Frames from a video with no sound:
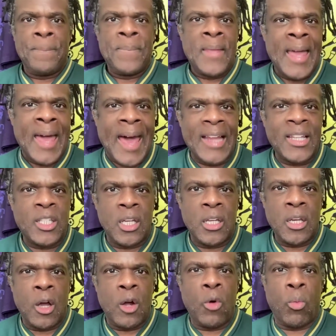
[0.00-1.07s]
They had to
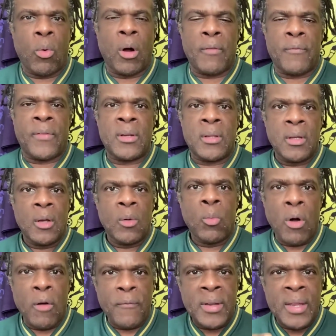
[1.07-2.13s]
know Watford.
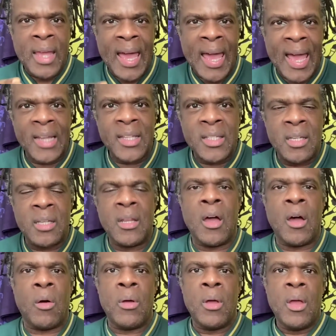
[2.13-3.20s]
Watford had to
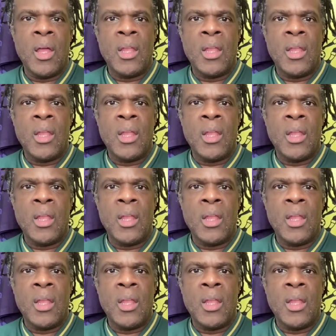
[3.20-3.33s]
know